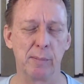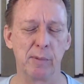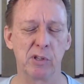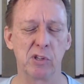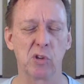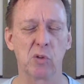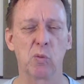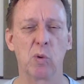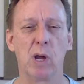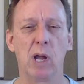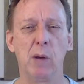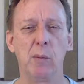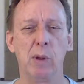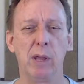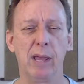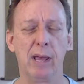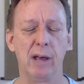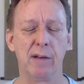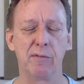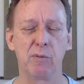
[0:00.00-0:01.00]
This is why we
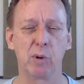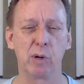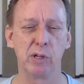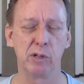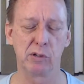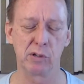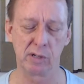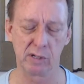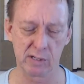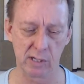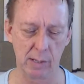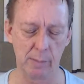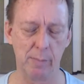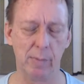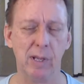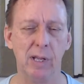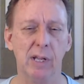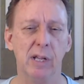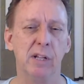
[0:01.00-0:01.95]
have where you can come